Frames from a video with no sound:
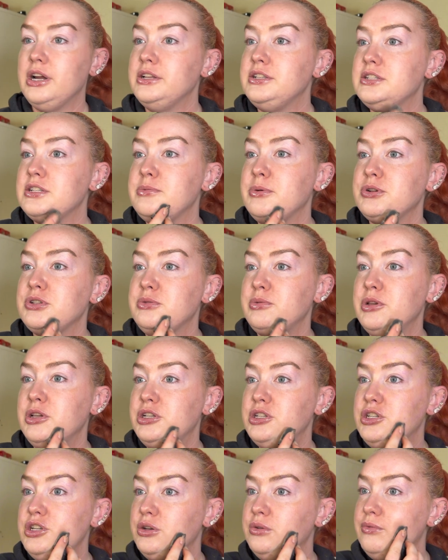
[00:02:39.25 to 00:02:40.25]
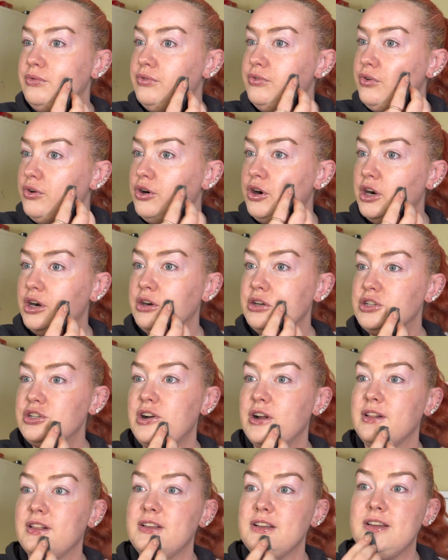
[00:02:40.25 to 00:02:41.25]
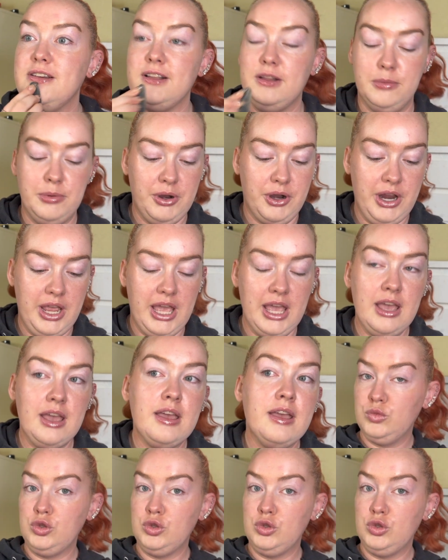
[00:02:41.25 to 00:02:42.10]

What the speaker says: It's supposed to be a dupe for Charlotte Tilbury.